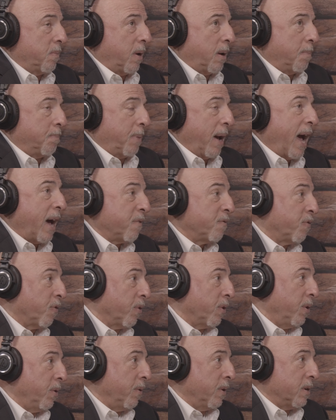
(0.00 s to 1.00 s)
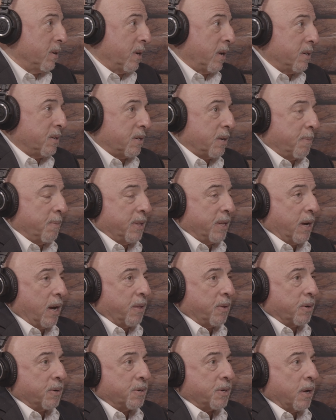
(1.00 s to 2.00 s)
bad for you as some of the
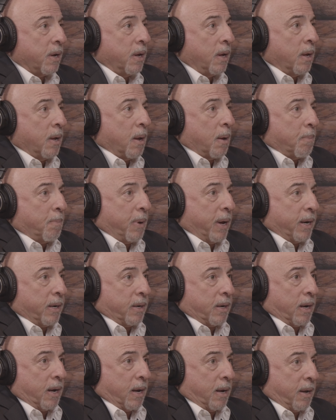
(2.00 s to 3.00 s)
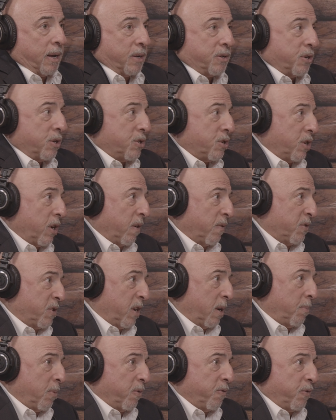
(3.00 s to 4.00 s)
others, but it's a
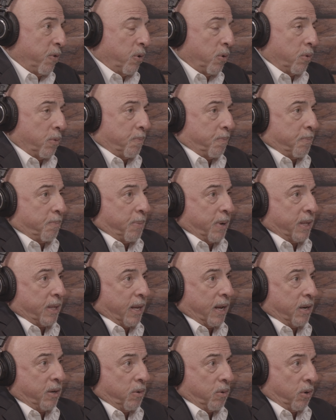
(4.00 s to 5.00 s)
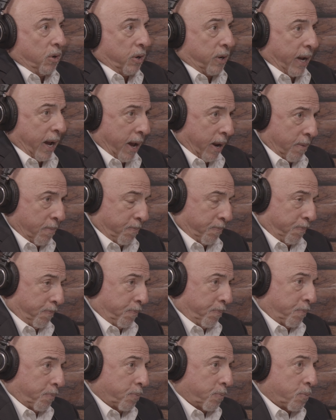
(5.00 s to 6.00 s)
shelf-stable food. But then you look at
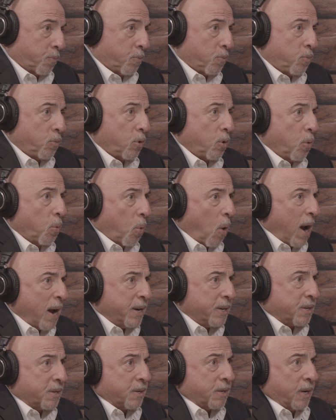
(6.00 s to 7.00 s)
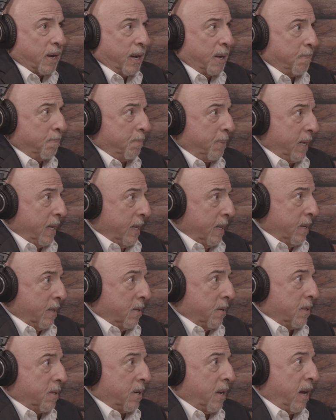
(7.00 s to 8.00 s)
rice and
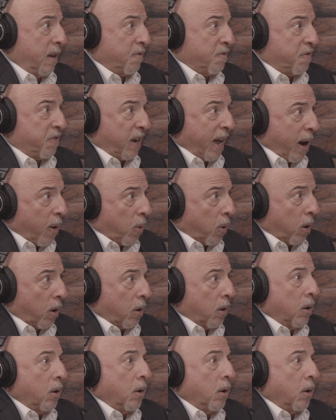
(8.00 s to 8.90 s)
beans and flour,